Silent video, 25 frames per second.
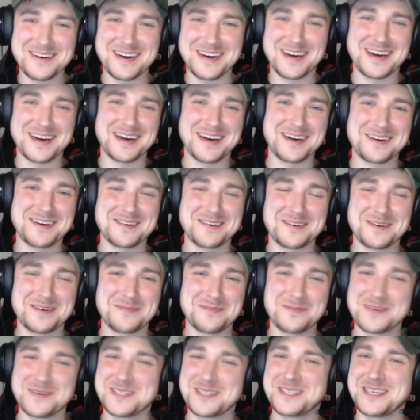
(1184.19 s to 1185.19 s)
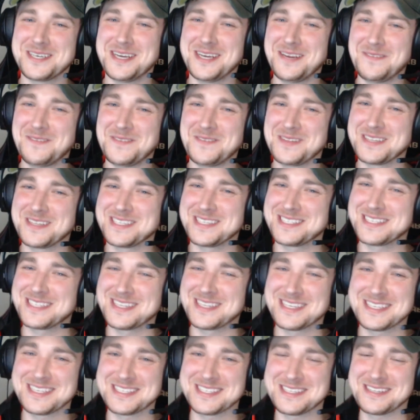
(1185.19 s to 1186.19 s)
Appreciate it if you listened
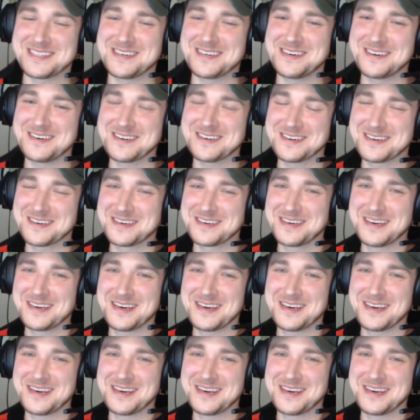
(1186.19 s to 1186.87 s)
this long.